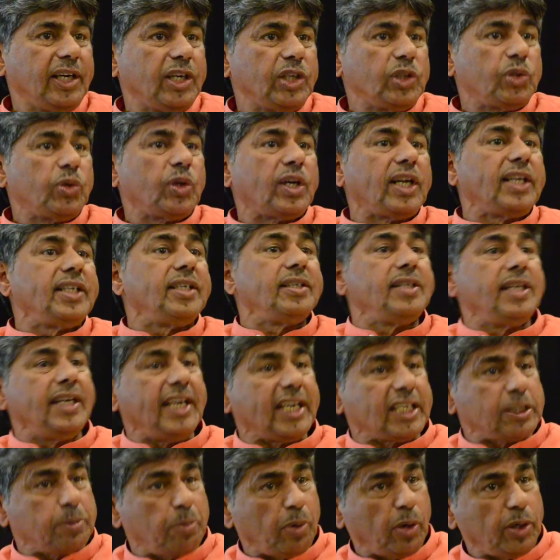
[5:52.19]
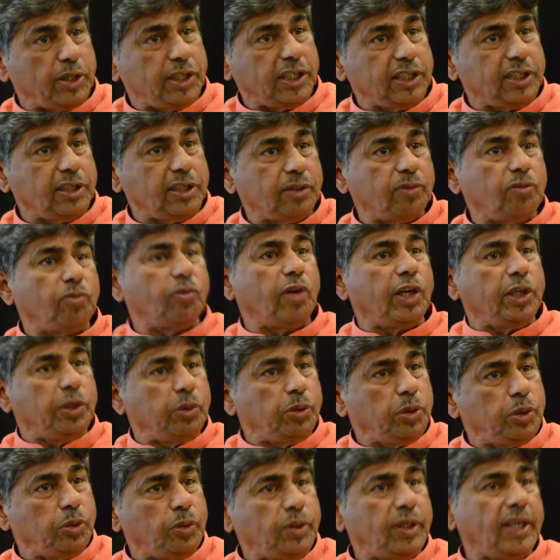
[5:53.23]
So rather than exploiting them, why
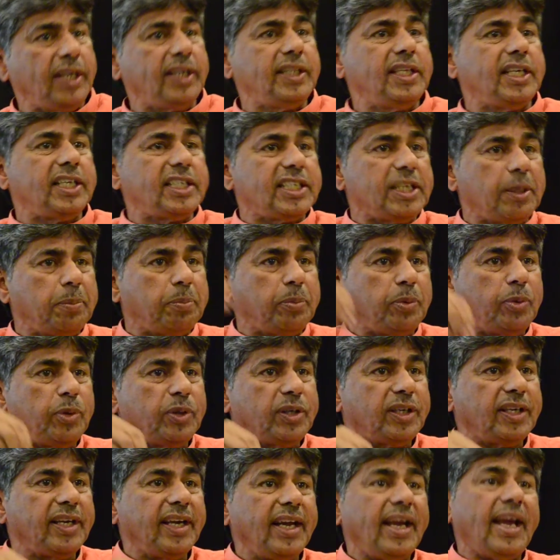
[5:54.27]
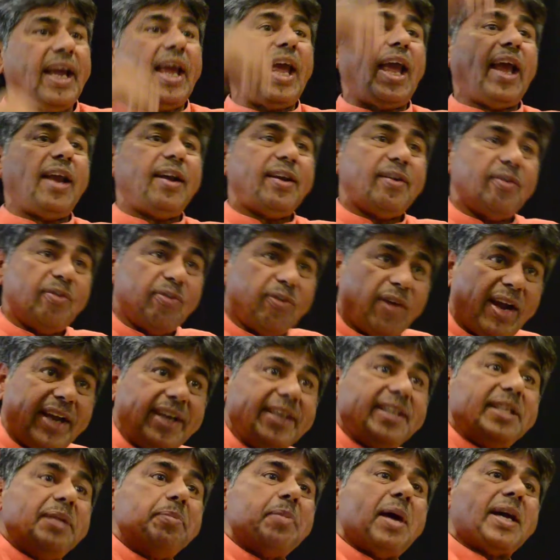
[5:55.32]
don't you take their support and fight
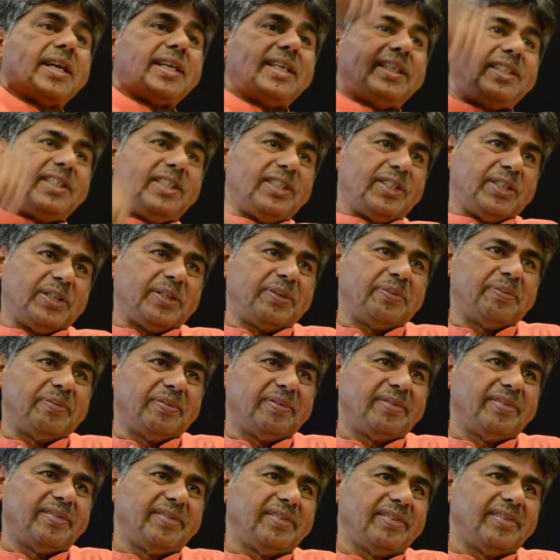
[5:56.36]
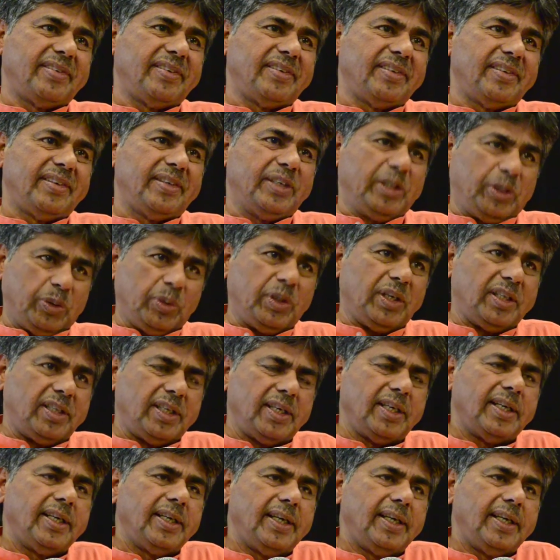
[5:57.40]
the market system together?